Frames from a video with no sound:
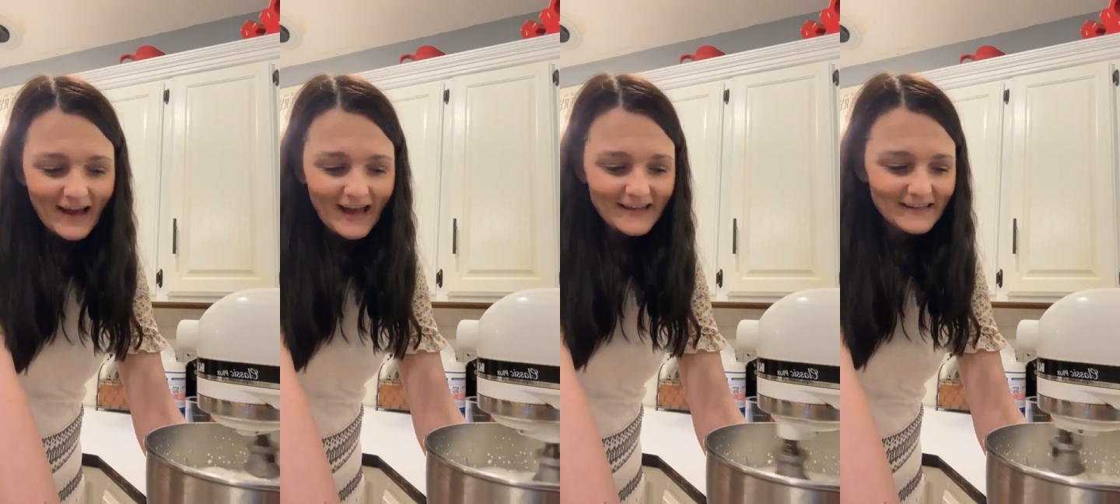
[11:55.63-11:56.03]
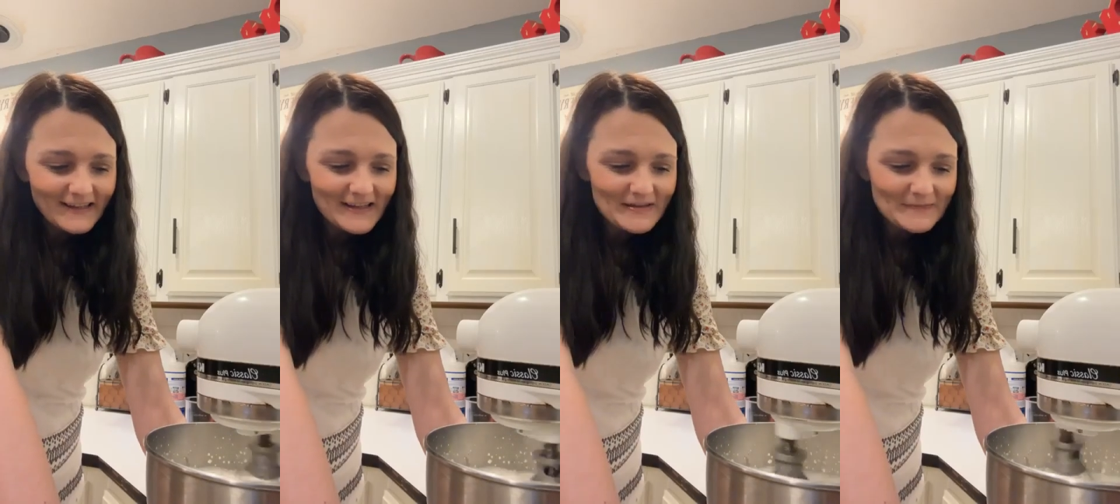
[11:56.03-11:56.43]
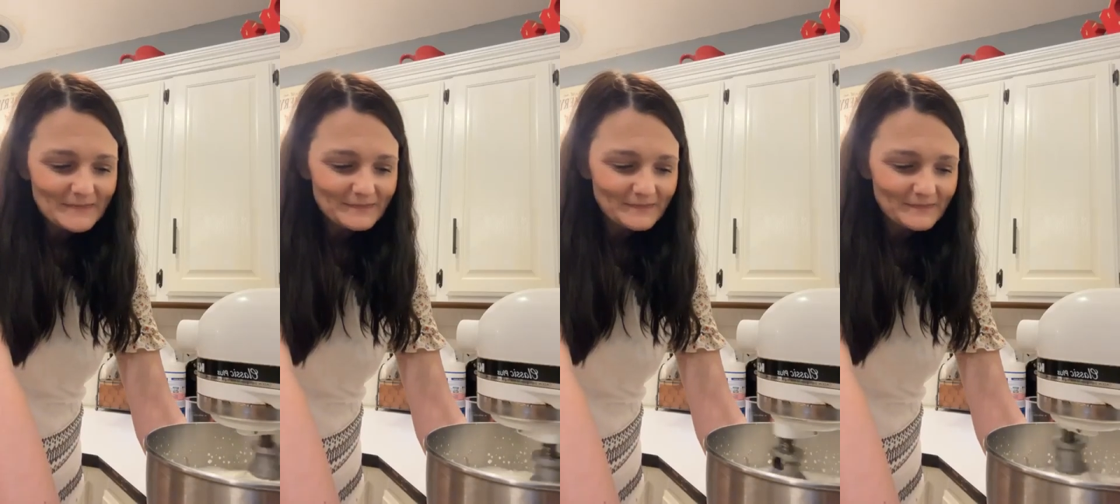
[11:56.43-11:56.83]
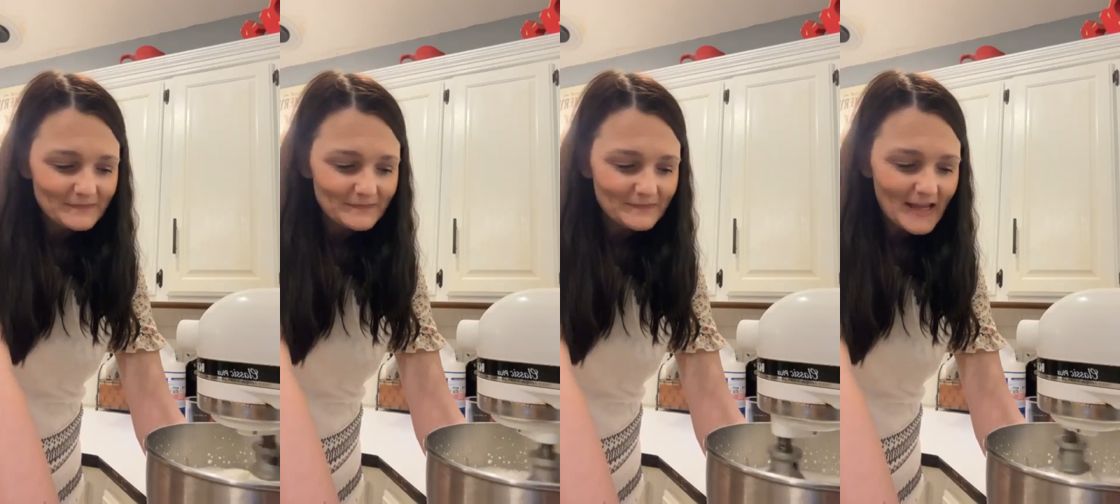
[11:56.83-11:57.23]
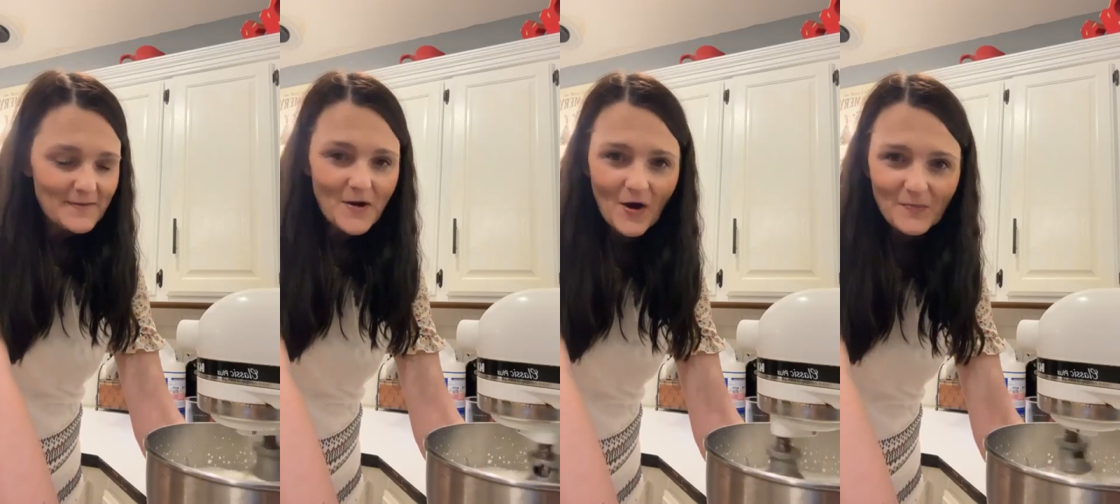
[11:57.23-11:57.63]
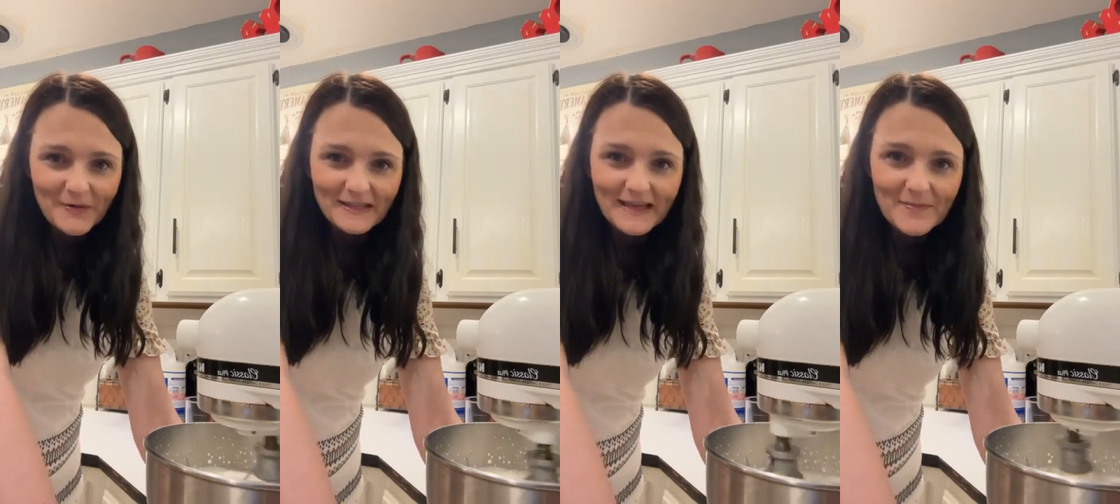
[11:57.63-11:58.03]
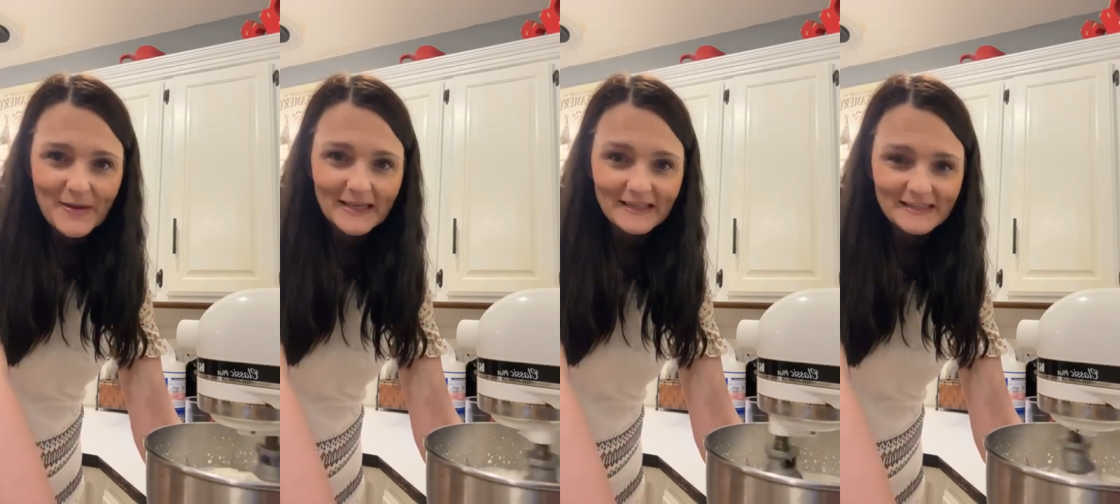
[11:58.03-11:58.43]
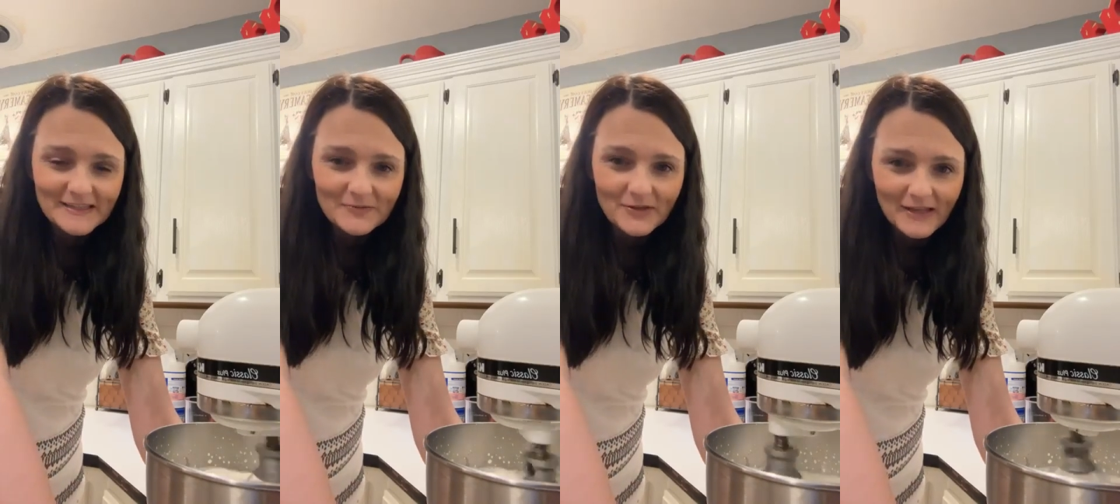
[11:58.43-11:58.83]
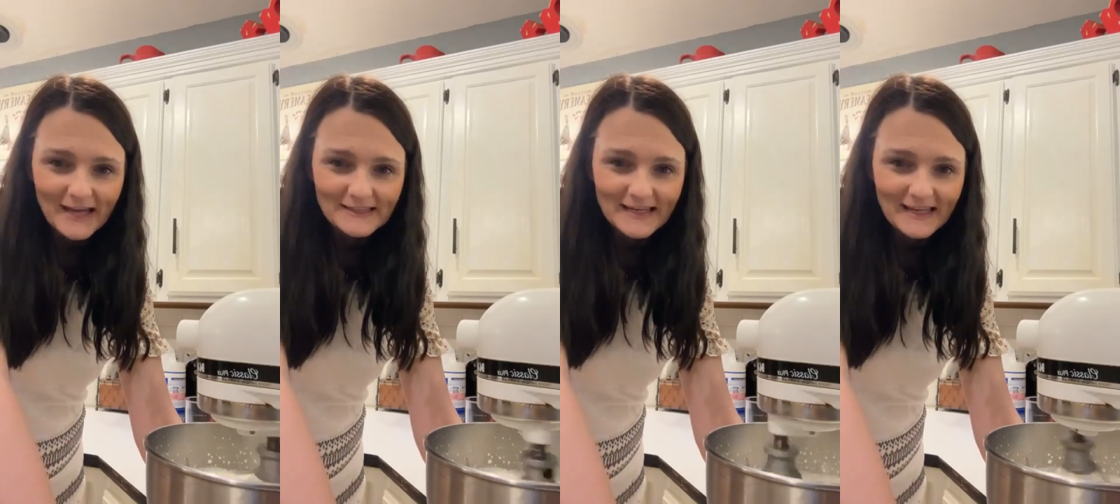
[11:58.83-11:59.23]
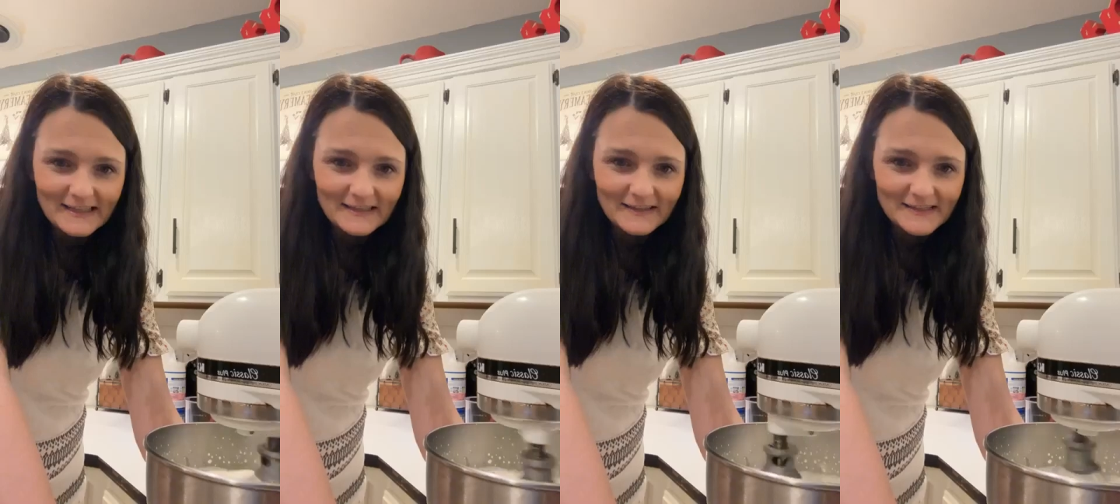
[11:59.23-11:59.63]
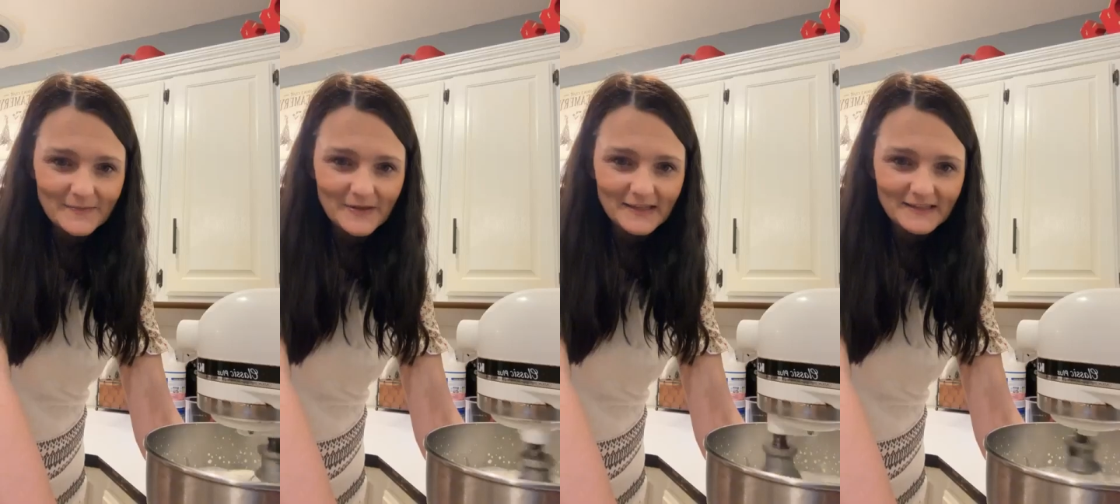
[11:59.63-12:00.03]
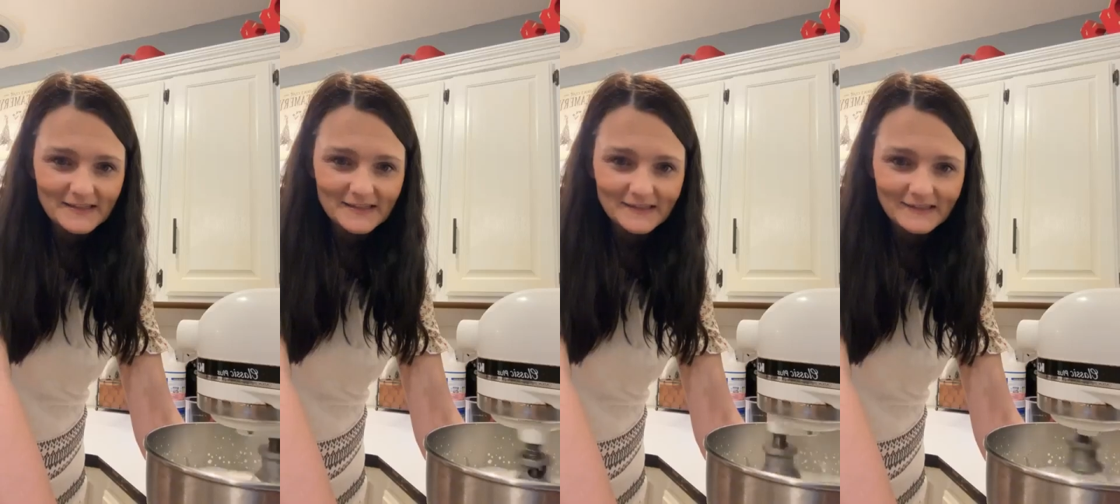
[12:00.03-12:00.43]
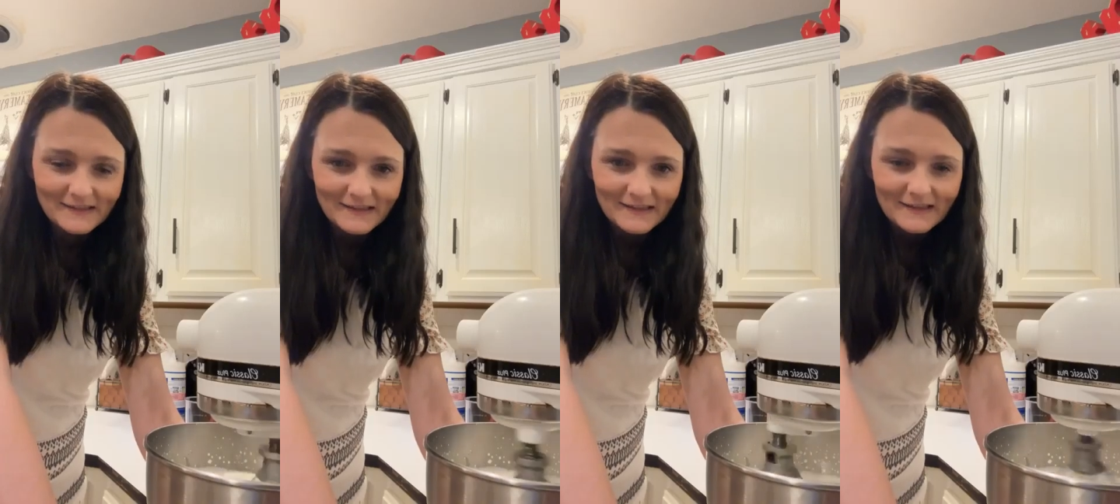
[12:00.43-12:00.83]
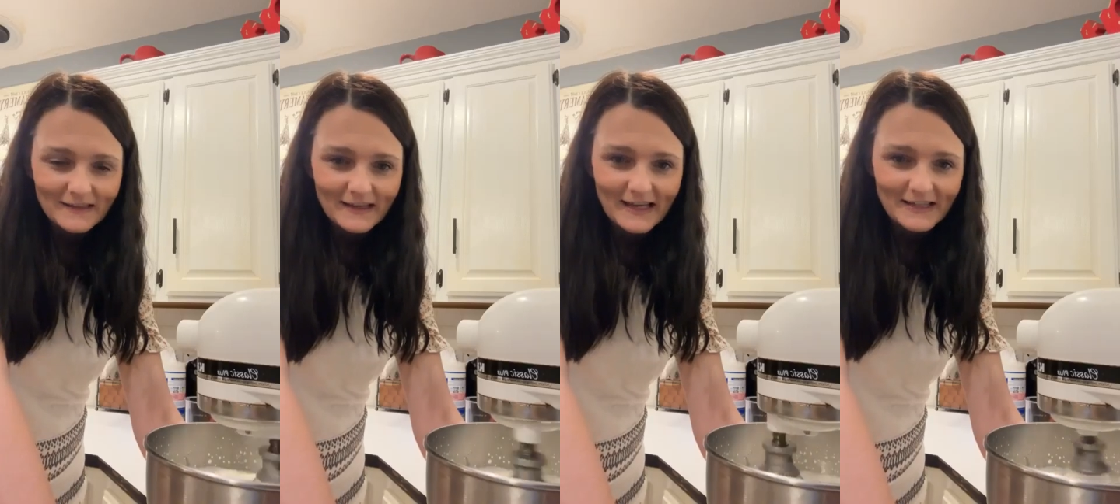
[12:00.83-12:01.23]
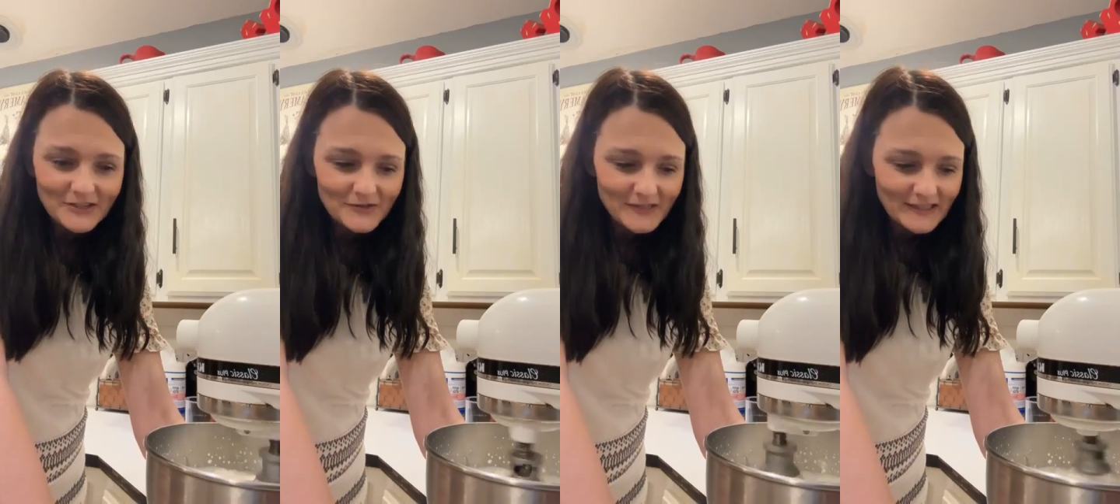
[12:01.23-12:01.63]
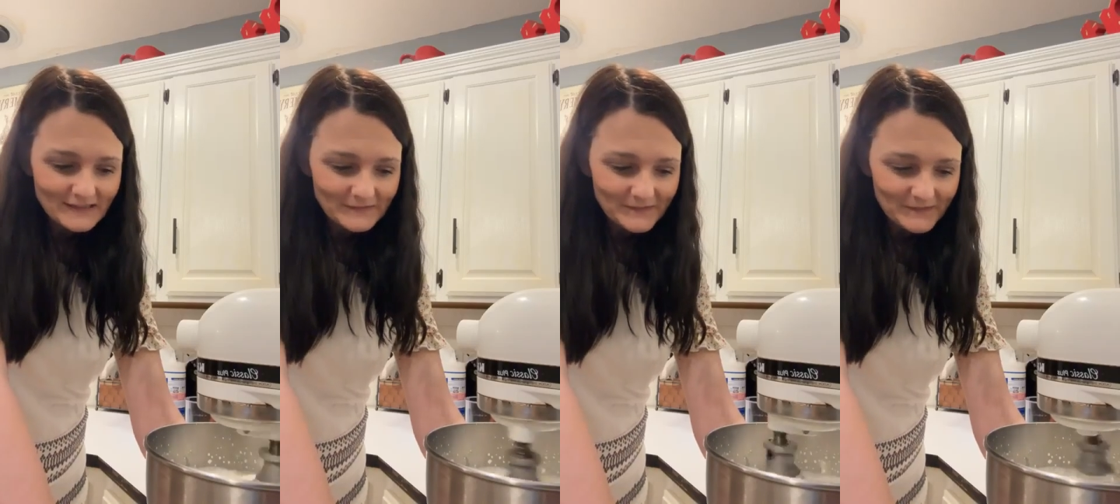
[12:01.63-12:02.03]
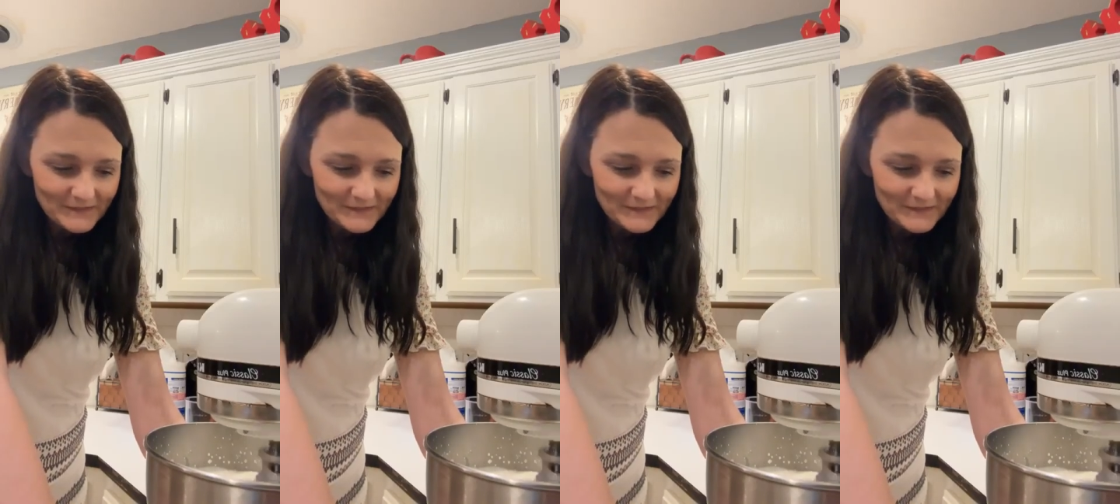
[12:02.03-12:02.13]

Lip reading: I'm hoping that my kids will like take some of this and use it.